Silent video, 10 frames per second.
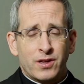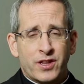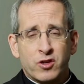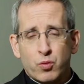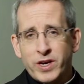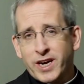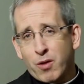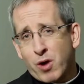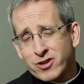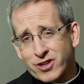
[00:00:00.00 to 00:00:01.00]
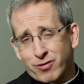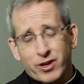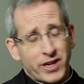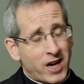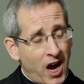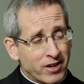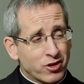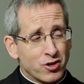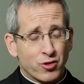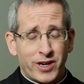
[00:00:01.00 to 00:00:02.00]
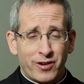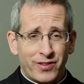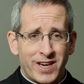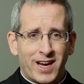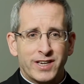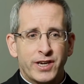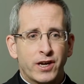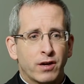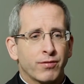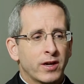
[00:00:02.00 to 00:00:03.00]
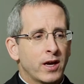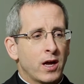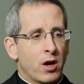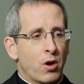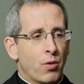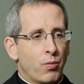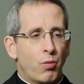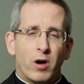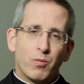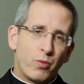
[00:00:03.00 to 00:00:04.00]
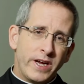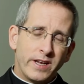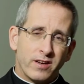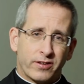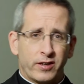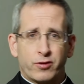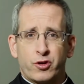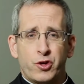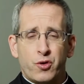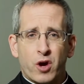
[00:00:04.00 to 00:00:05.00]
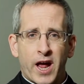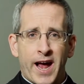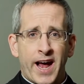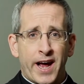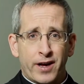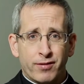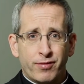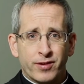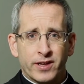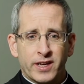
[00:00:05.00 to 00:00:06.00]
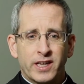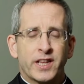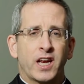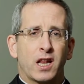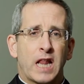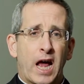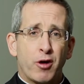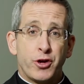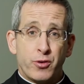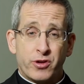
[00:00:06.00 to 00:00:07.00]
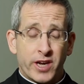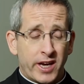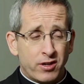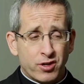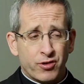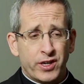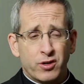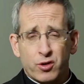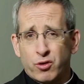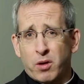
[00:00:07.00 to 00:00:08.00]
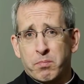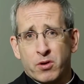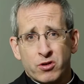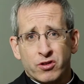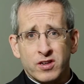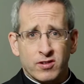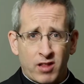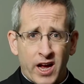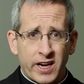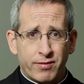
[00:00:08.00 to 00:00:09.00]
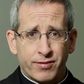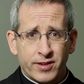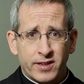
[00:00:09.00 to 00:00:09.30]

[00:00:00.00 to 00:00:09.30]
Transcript: This week, I want you to really concentrate on the idea of what weaknesses do you have that allow you to enter into a person's life.